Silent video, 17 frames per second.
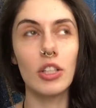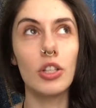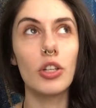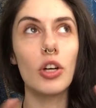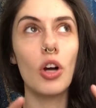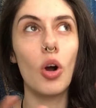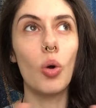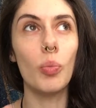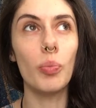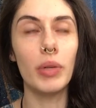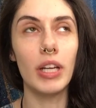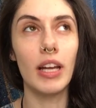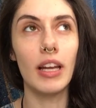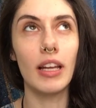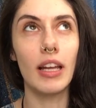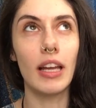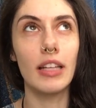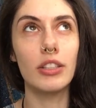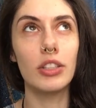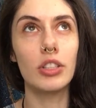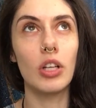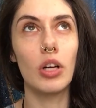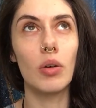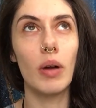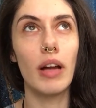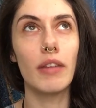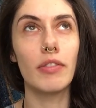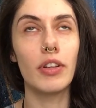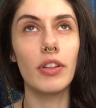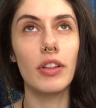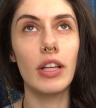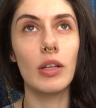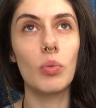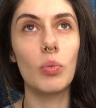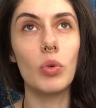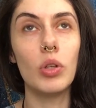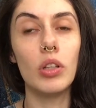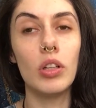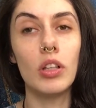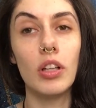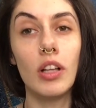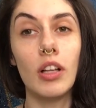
you're opening, and so everything will